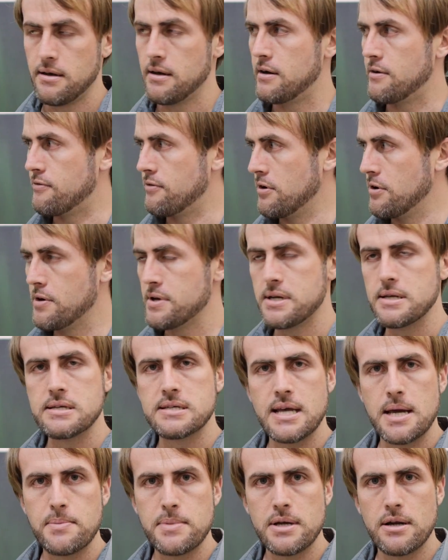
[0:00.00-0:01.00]
I flew it in
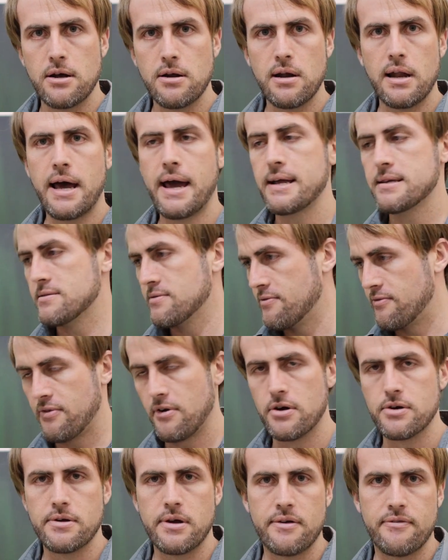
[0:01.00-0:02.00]
semi-low light,
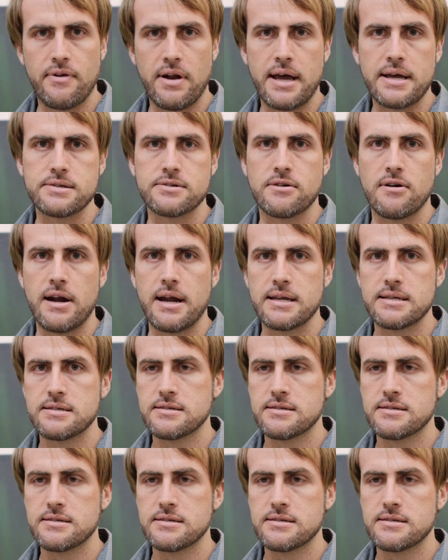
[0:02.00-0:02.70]
flies great.